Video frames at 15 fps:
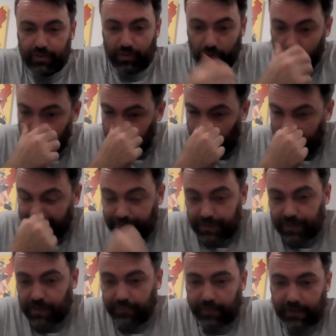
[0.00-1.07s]
new shows and
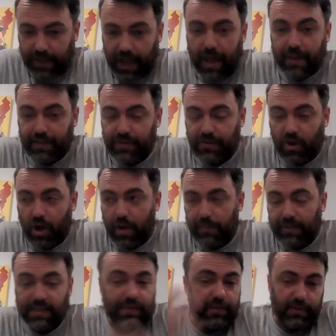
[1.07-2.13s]
stuff like that at the time,
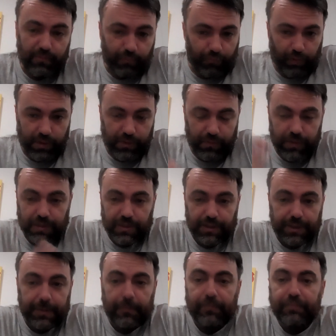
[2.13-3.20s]
and even runs recently.